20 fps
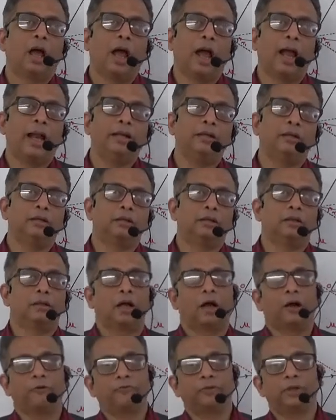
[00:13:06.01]
And
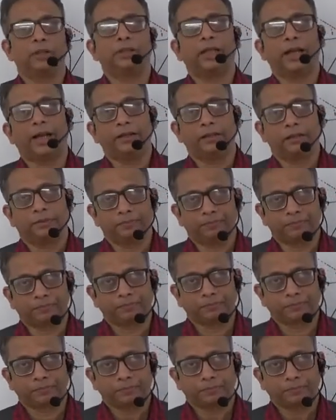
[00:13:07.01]
after that,
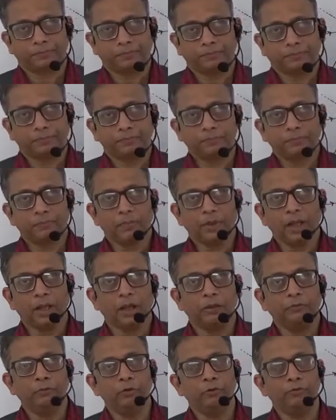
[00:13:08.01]

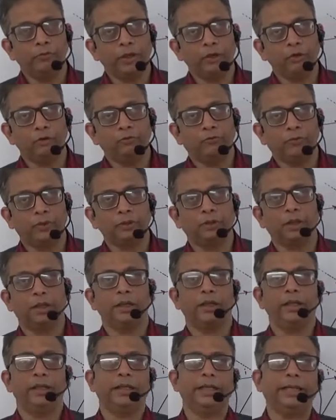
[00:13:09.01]
when you
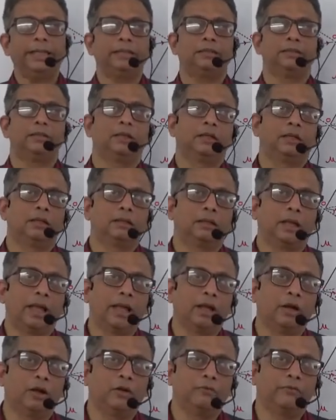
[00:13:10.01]
further increase the
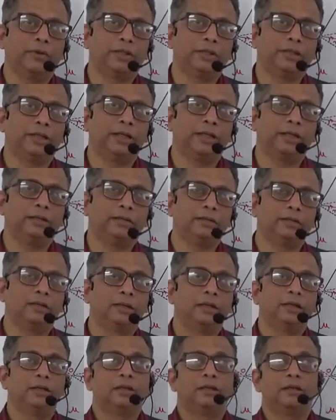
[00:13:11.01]
angle of incidence,
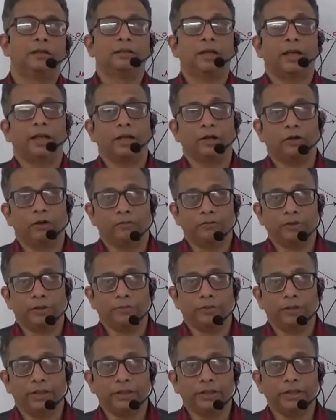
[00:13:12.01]
the angle of
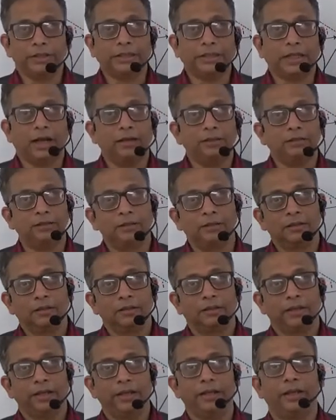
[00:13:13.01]
deviation starts
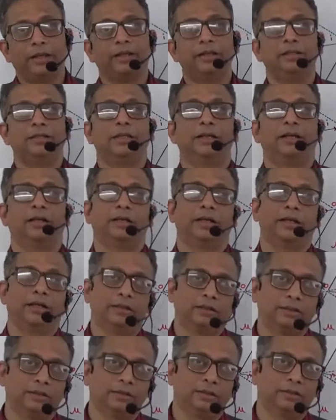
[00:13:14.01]
increasing
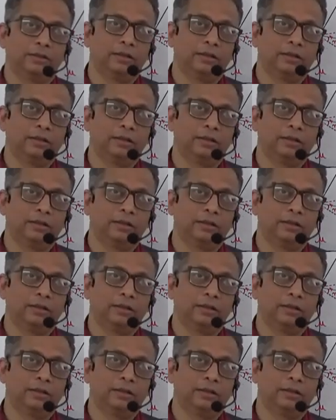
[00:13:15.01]
again.